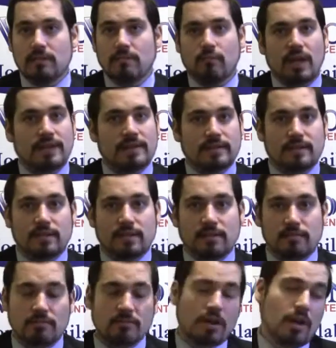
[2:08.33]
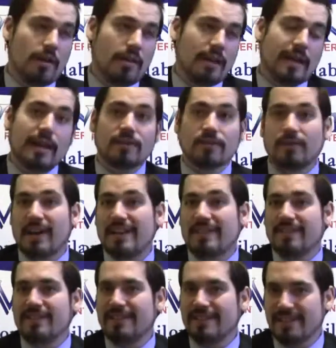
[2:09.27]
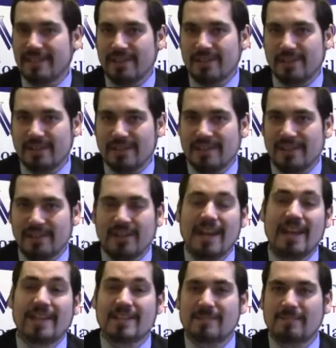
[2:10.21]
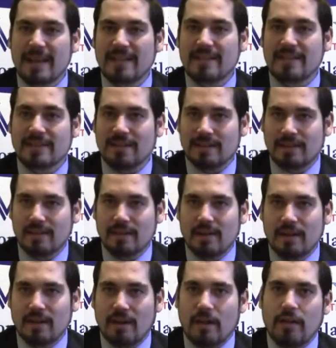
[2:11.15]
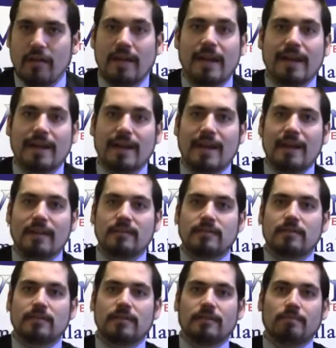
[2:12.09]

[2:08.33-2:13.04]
wasting all that gas, or rather, you, you expensing all that gas.